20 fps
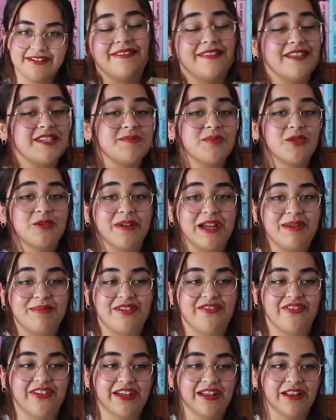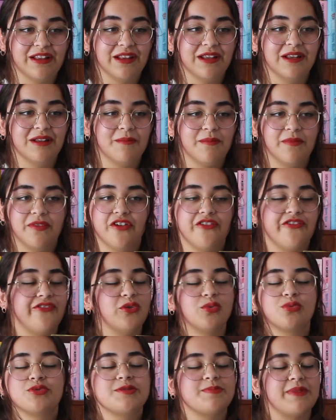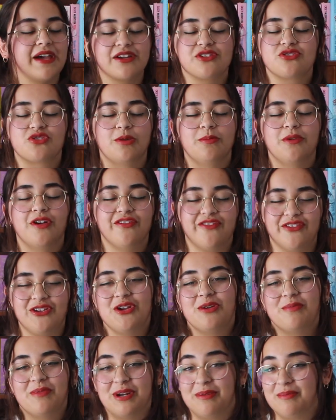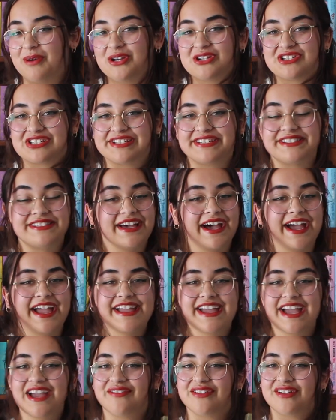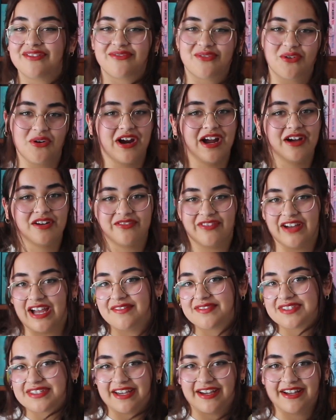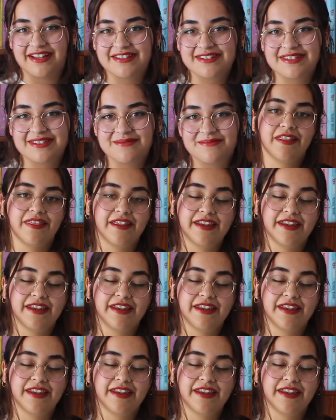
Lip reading: This book made me feel the full spectrum of human emotion. I gave it 4 out of 5 stars.